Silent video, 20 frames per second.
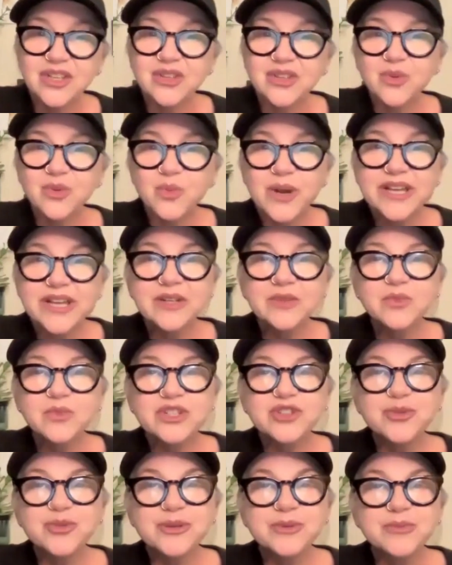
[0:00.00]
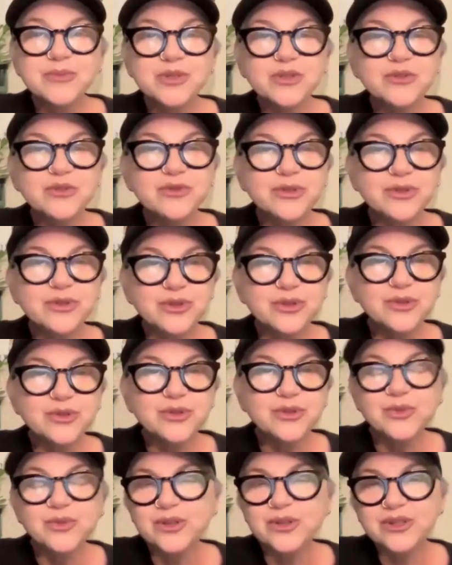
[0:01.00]
The way in which we move through
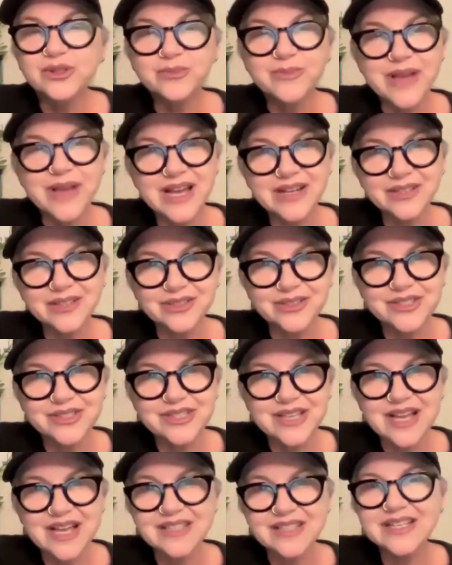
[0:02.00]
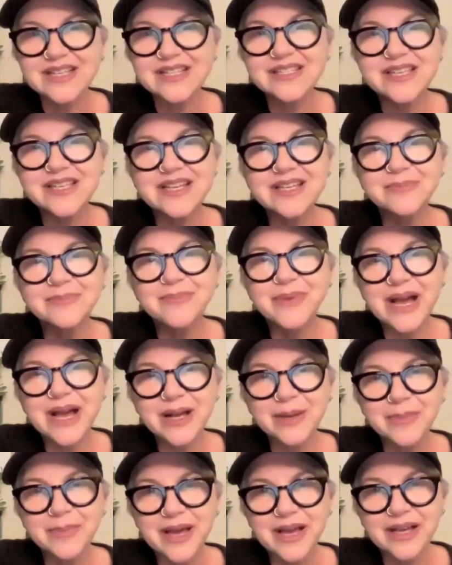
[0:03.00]
the world matters. As they say in
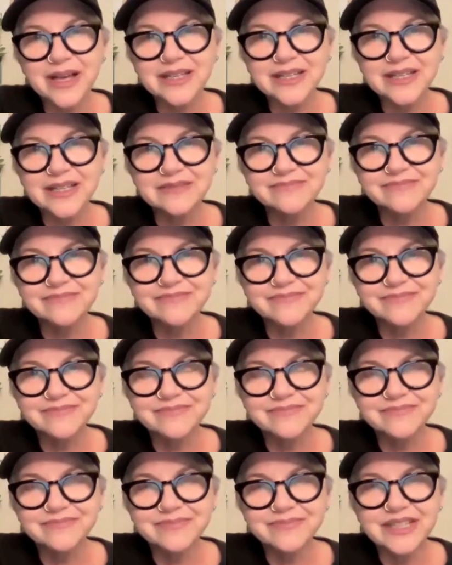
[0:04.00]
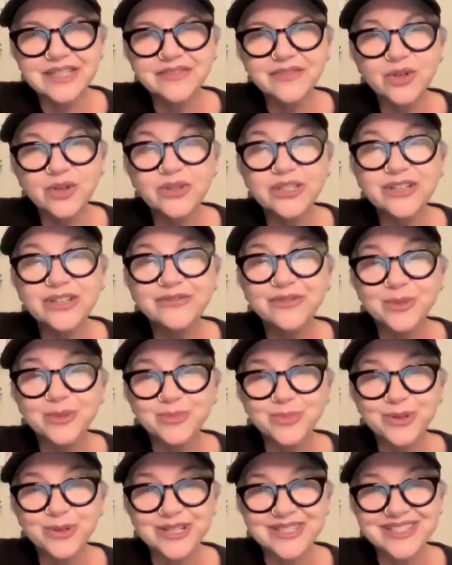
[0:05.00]
backpacking, leave only
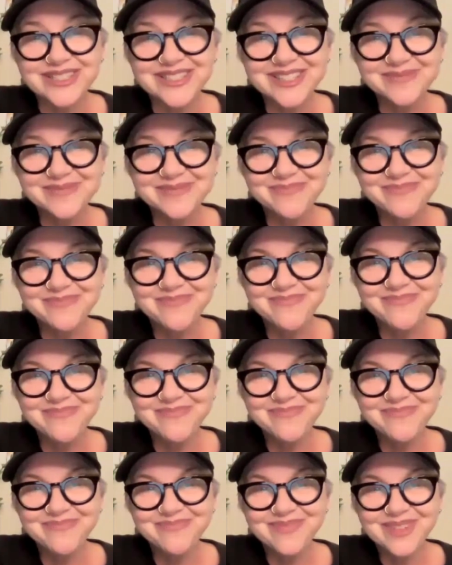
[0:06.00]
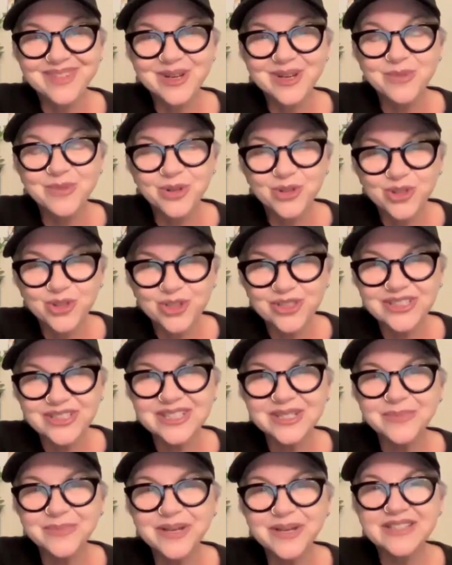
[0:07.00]
footprints. Emotional
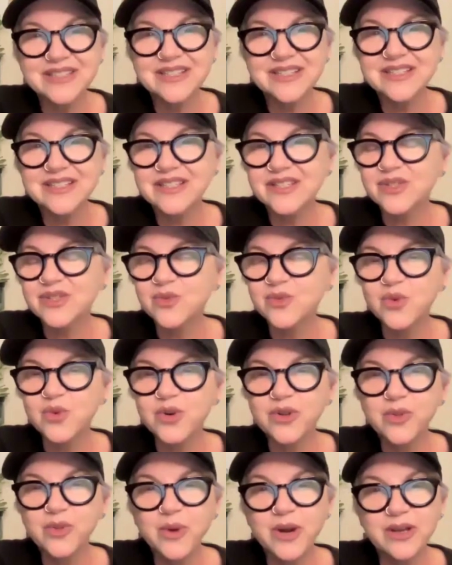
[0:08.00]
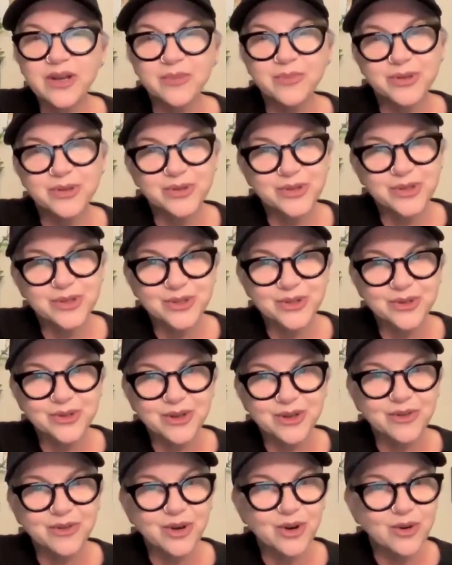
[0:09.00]
independence is a worthwhile pursuit
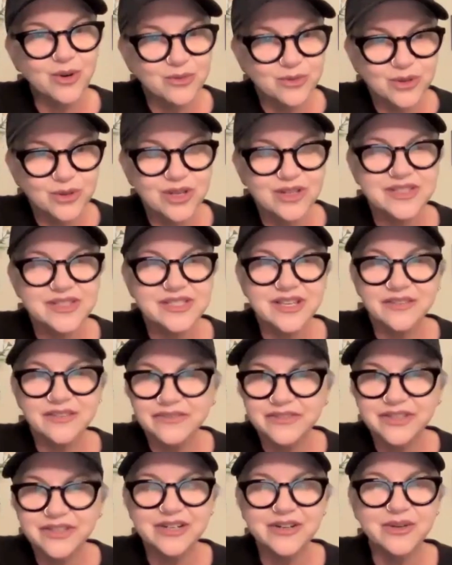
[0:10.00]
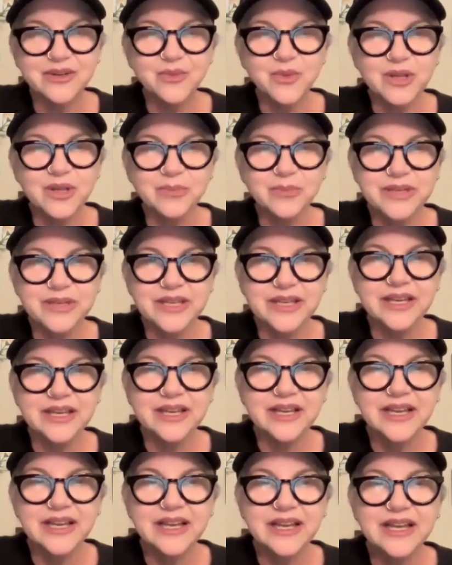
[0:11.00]
of overall self-care and
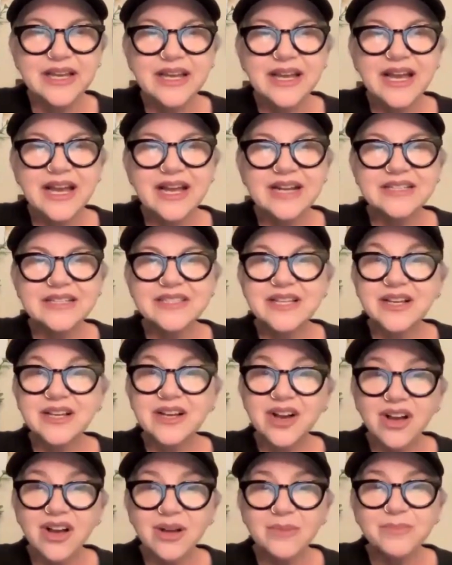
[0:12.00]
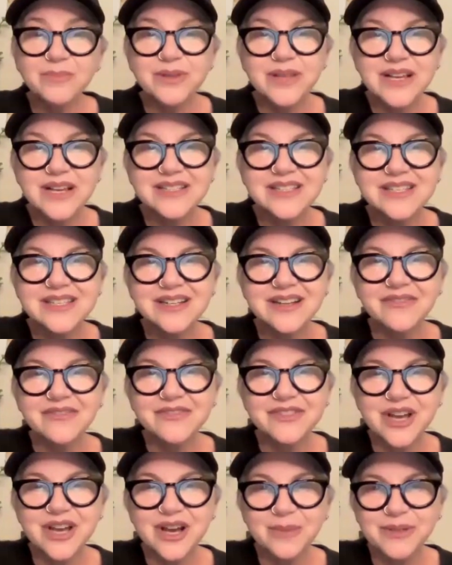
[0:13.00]
well-being, and it's a complex
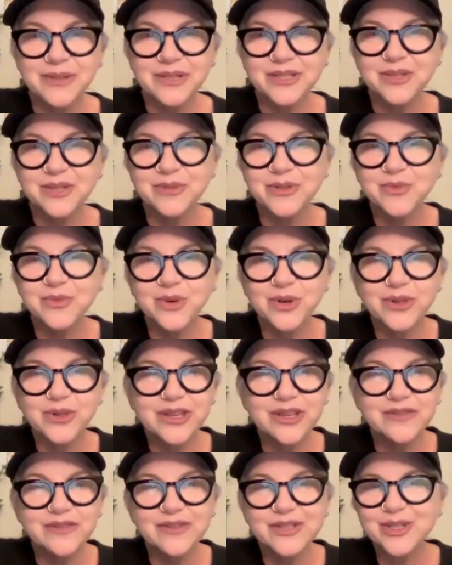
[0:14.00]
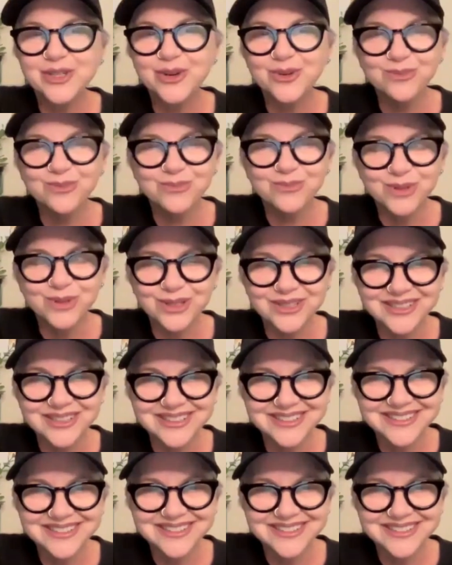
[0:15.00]
enough topic to be worthy of its own book.